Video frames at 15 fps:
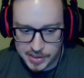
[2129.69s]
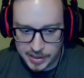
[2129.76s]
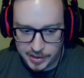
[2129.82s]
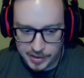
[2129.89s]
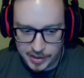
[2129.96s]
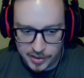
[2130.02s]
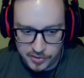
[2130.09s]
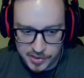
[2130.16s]
and
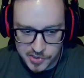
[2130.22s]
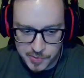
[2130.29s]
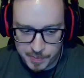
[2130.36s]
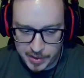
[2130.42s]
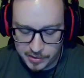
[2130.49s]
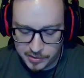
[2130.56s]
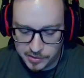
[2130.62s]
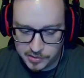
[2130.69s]
now this
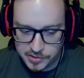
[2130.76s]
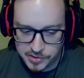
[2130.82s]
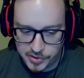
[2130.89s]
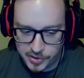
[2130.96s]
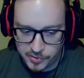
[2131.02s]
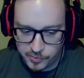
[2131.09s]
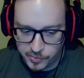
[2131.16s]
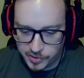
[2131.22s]
bet looks
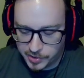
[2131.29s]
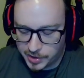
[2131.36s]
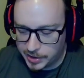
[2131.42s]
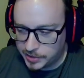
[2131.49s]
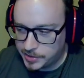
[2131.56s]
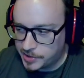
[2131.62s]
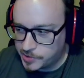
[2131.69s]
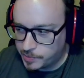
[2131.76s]
like we're like
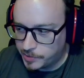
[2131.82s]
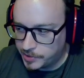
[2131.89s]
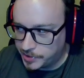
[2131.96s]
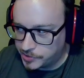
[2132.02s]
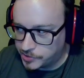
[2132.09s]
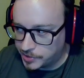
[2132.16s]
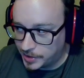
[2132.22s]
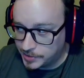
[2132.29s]
desperately
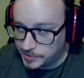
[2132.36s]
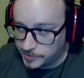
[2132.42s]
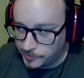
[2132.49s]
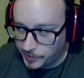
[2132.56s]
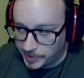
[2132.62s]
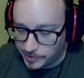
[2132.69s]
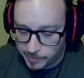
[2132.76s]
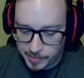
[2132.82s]
trying to
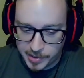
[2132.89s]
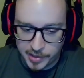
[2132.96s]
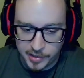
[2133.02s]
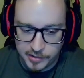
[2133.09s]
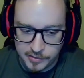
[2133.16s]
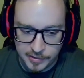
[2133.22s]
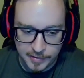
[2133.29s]
win the pot,